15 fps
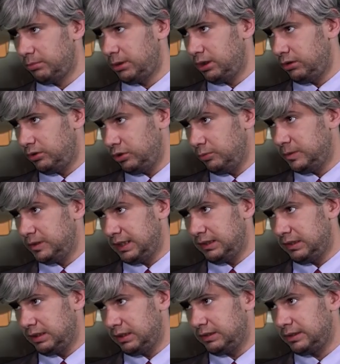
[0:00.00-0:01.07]
from the YouTube
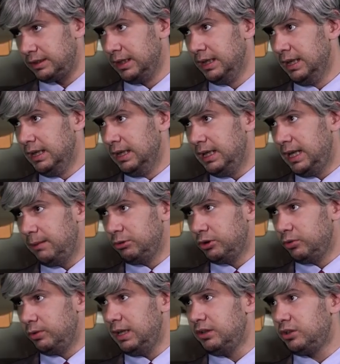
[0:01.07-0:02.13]
censors, able
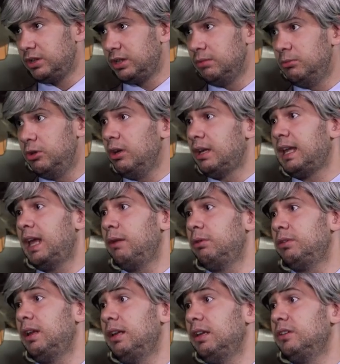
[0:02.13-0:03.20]
to reach, communicate
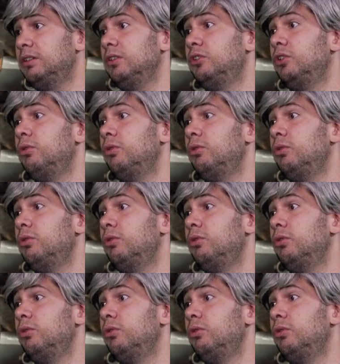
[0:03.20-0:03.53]
with their listeners